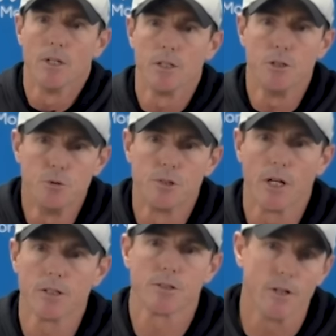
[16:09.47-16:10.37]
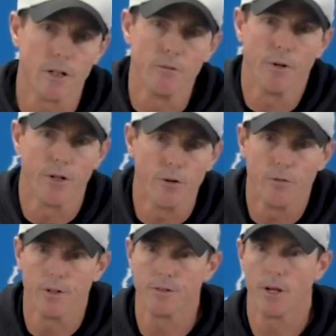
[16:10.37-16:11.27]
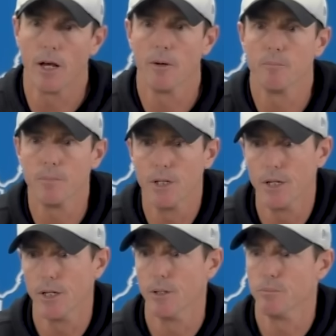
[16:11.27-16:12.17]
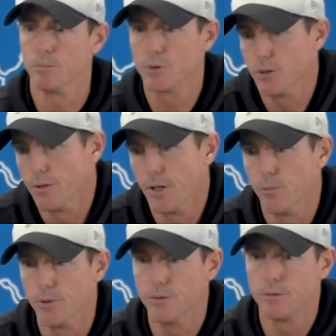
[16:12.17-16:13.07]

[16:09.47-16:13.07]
use us to elevate over the top. So that would...